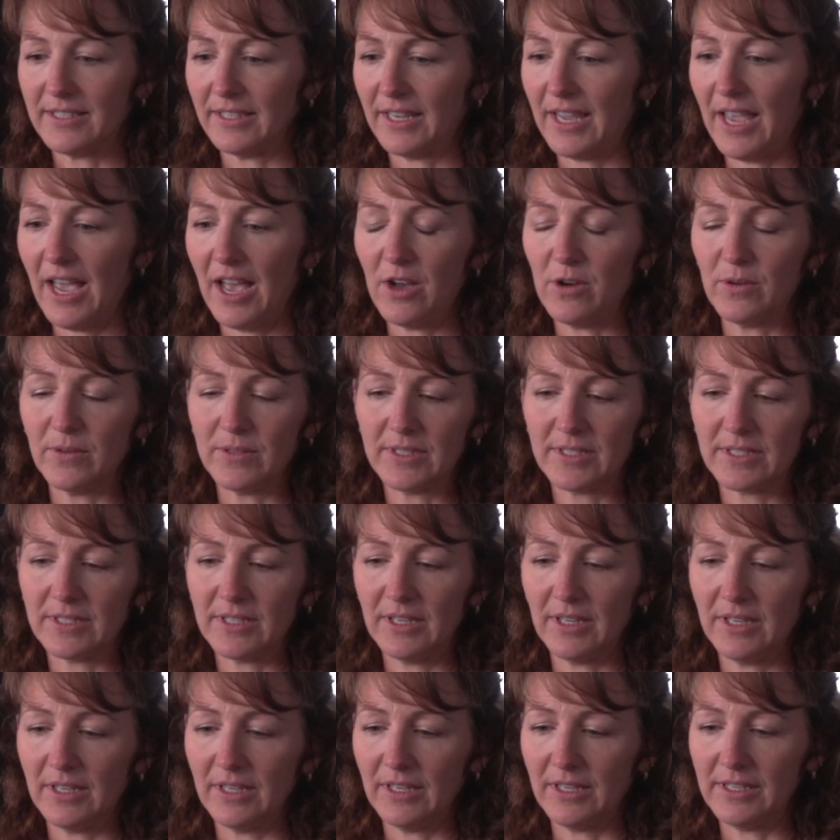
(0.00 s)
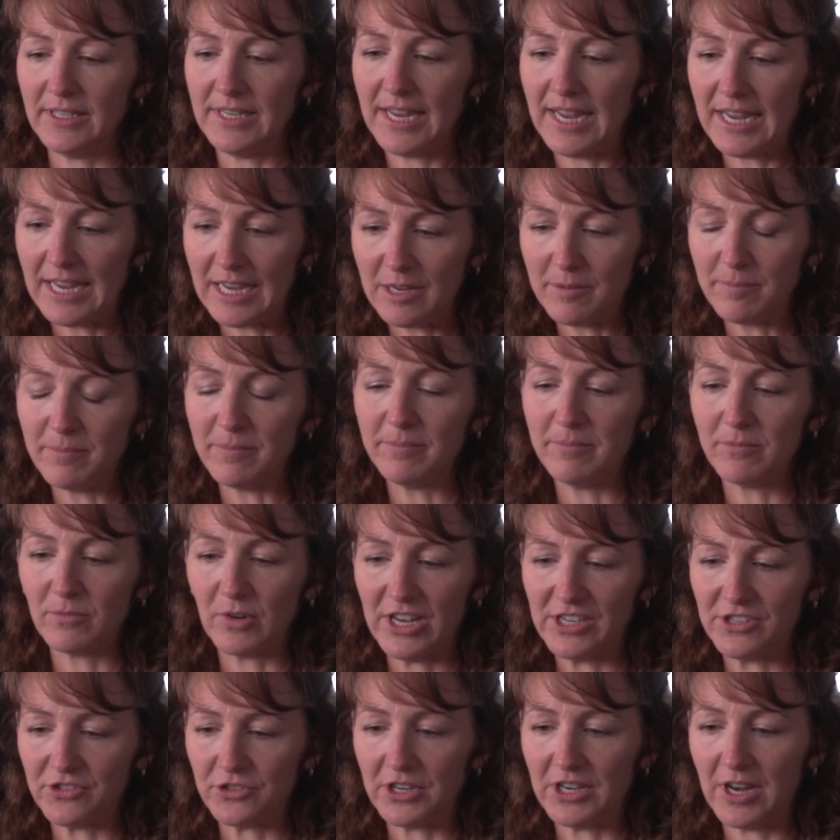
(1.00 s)
the cow's name,
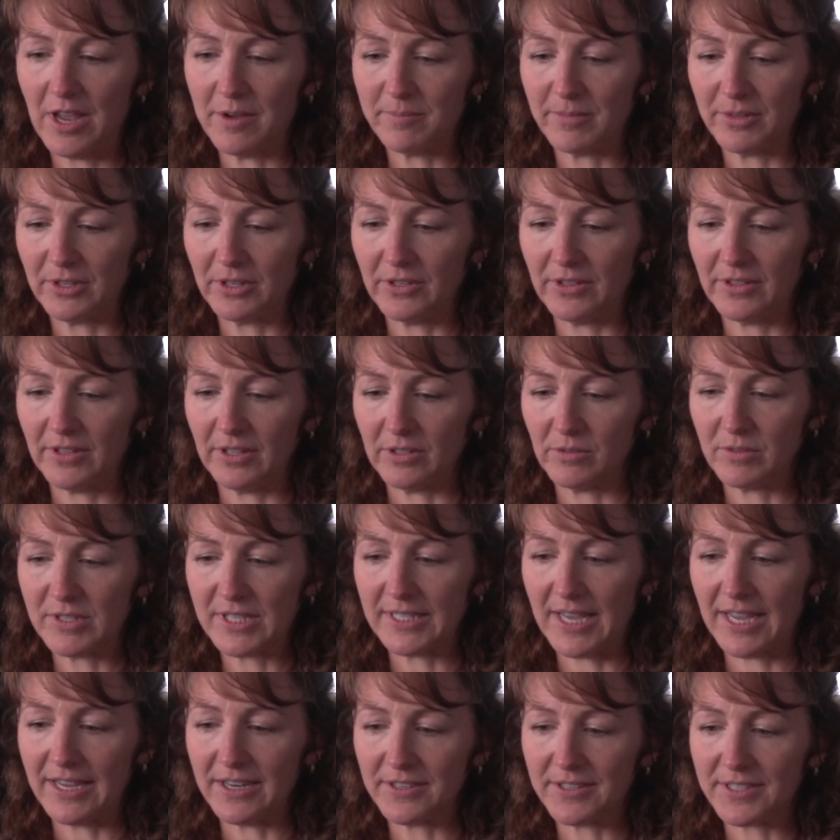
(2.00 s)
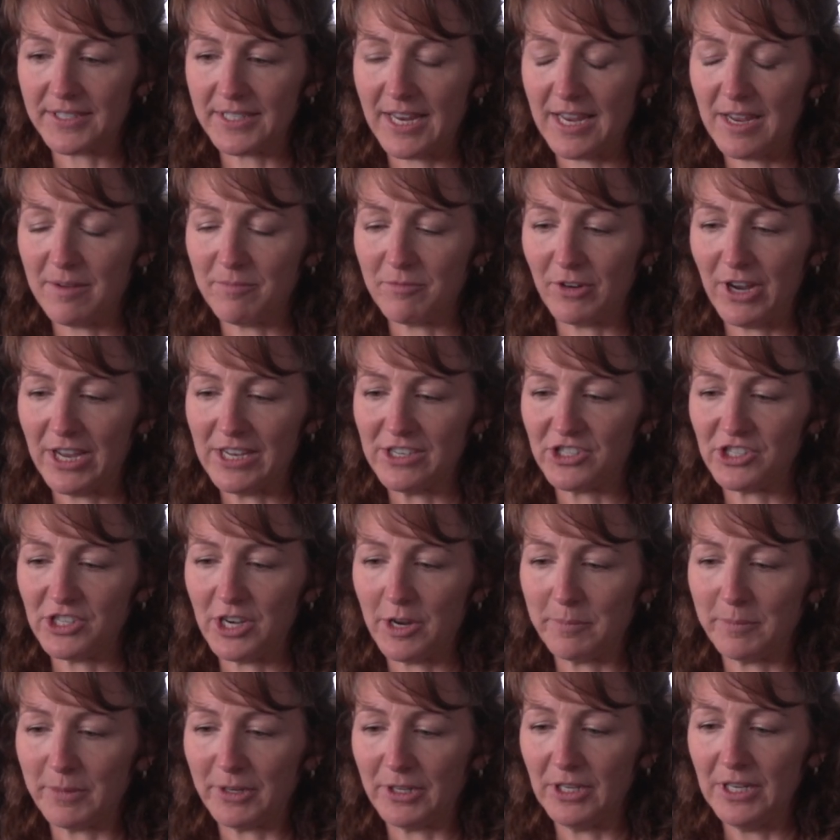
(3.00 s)
reg number, the sire's name, reg
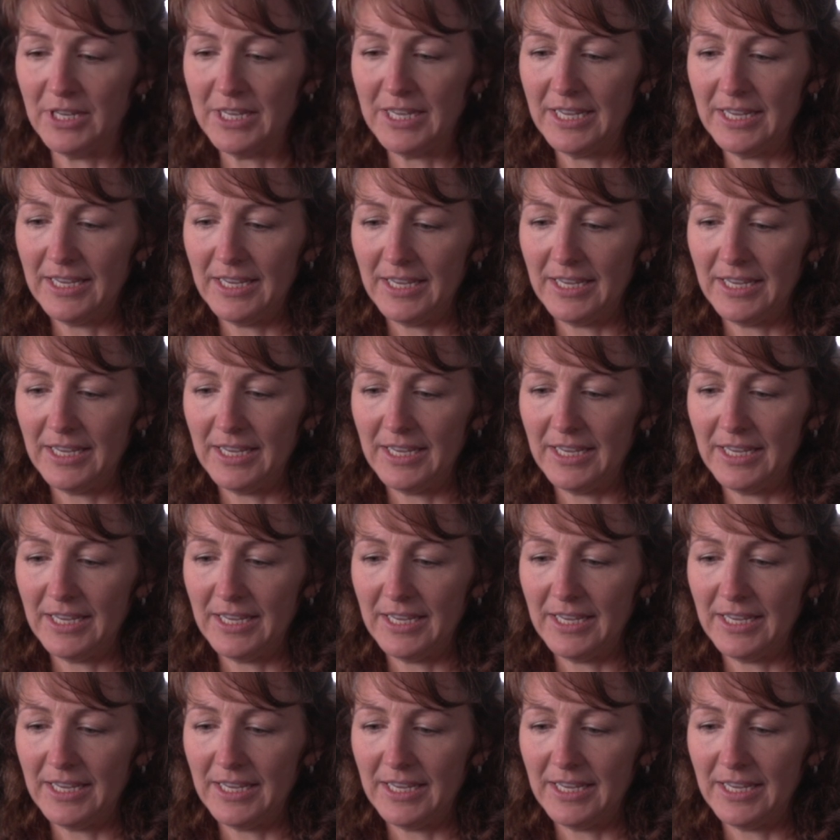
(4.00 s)
number,